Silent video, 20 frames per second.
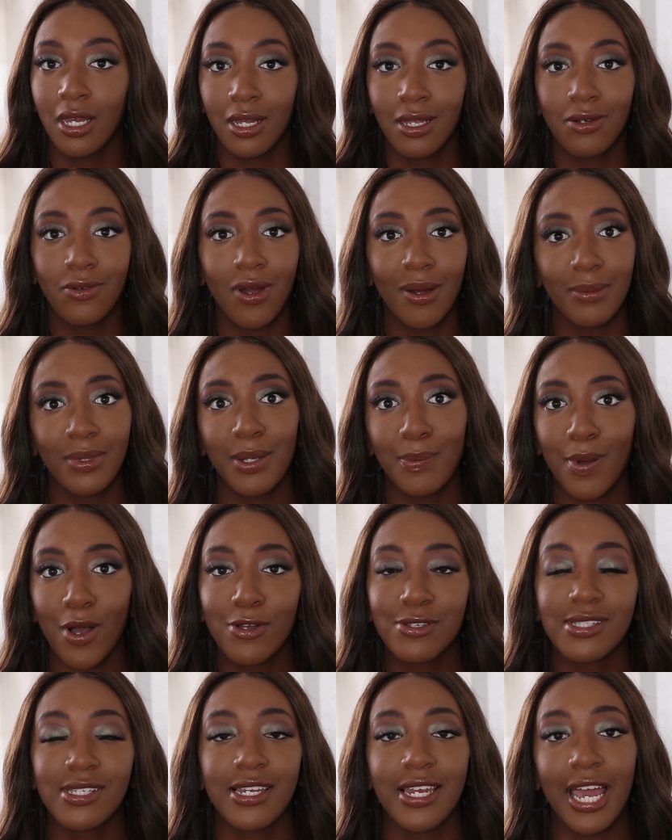normally
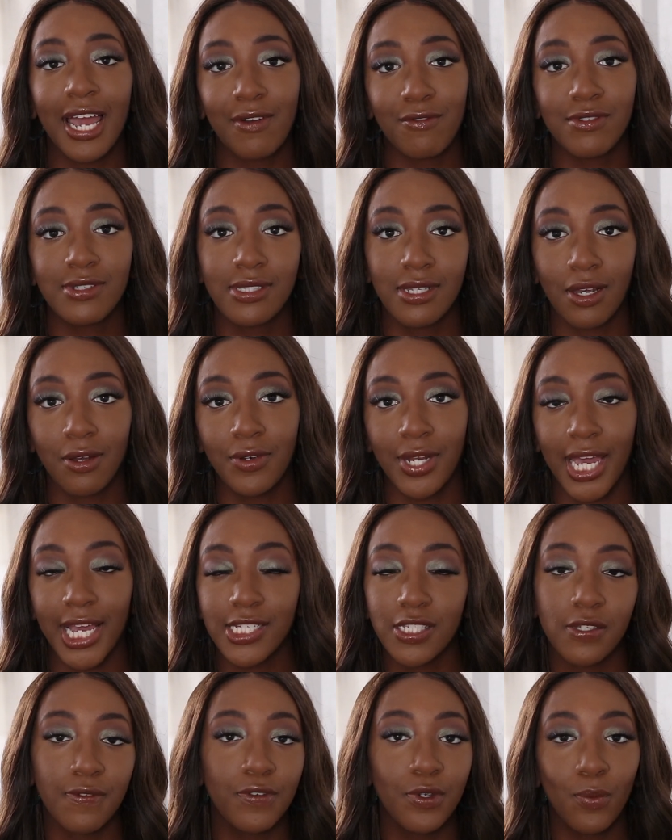posting every single day.
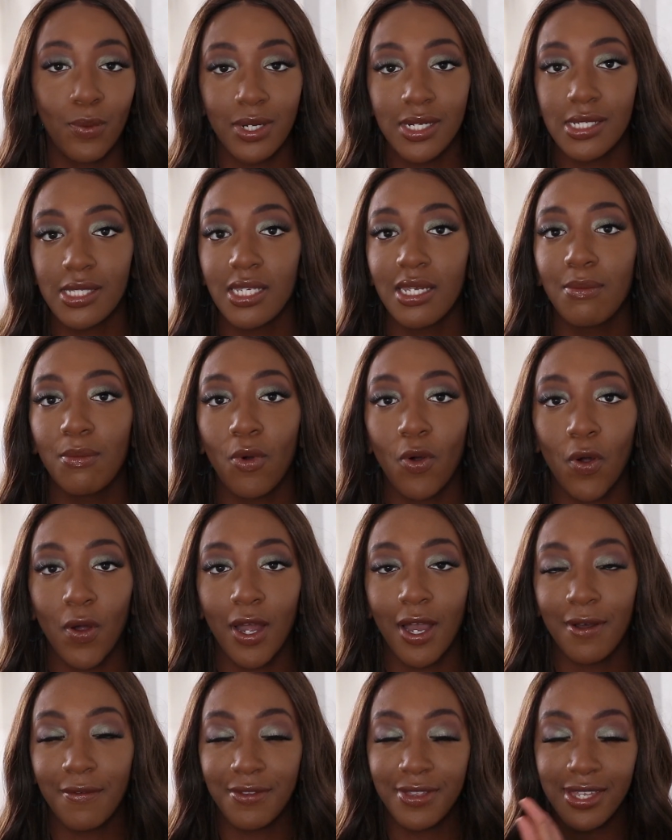So if you want to see more
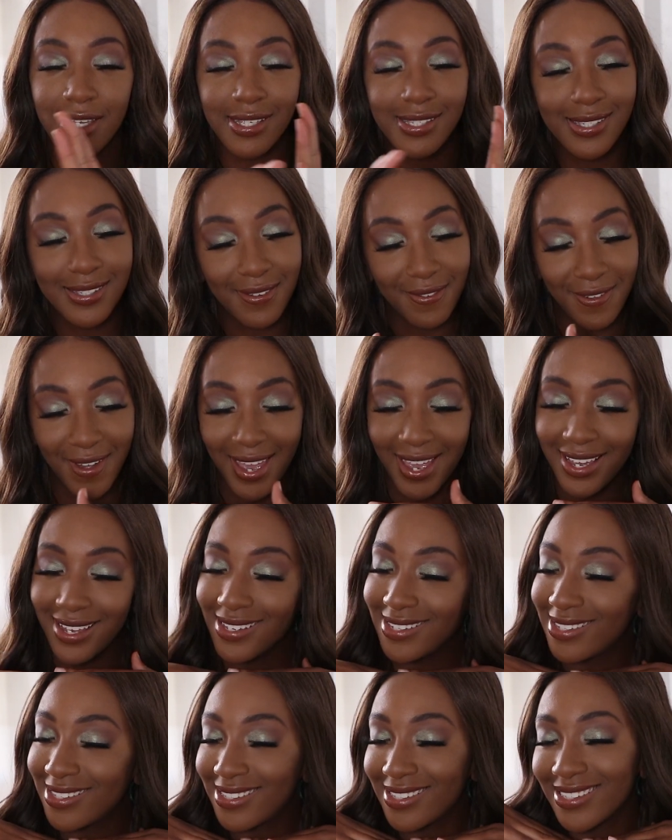of this
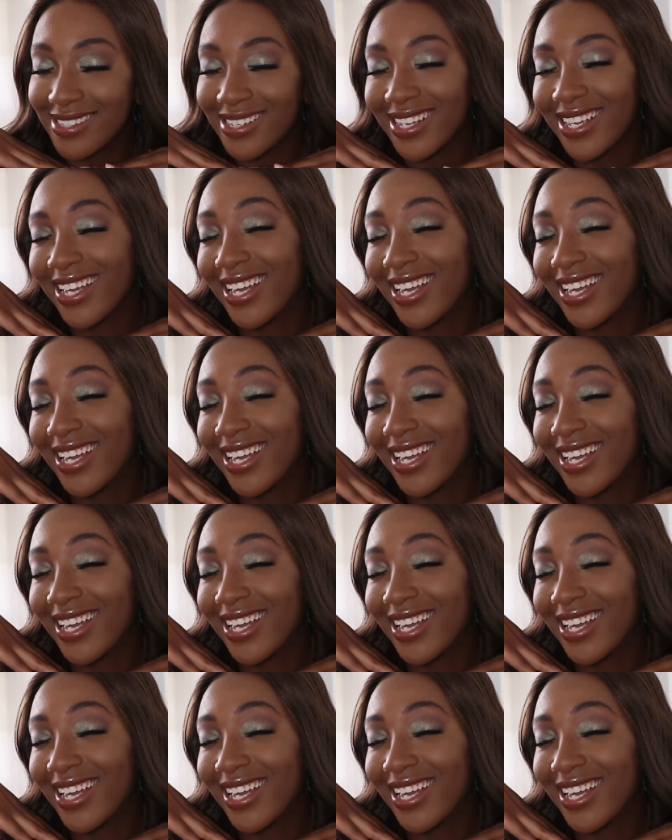face,